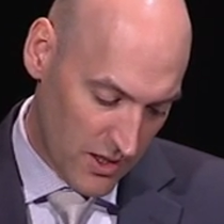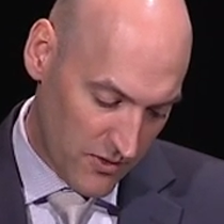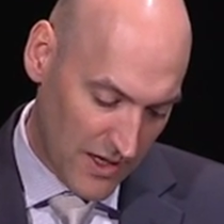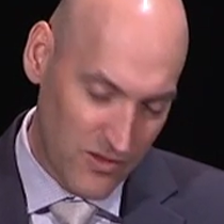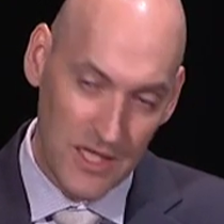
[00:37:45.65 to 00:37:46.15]

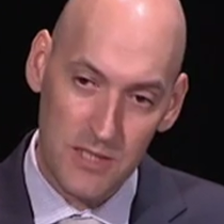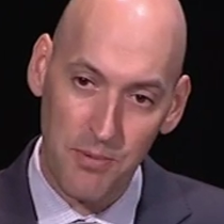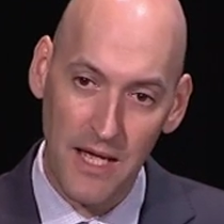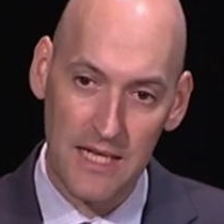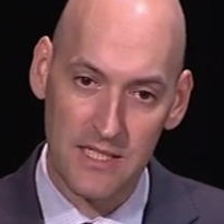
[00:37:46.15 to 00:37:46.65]
that these
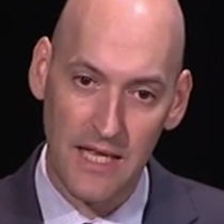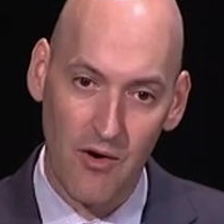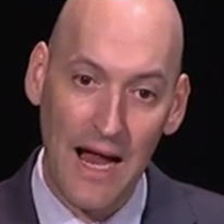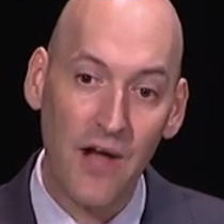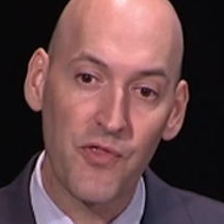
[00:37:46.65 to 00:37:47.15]
plants that are
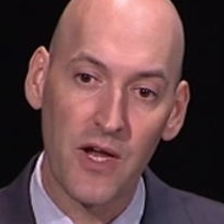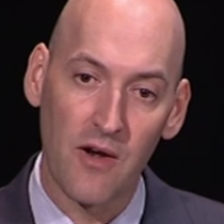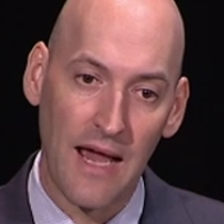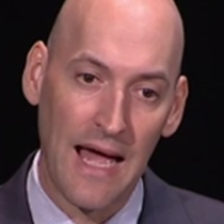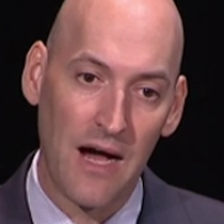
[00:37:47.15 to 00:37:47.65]
out there
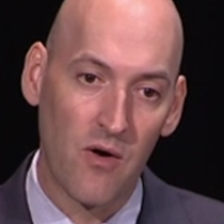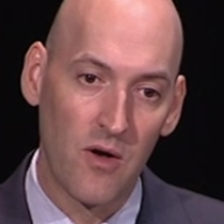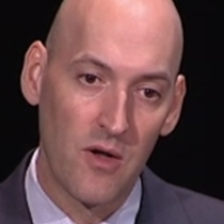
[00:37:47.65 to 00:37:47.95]
now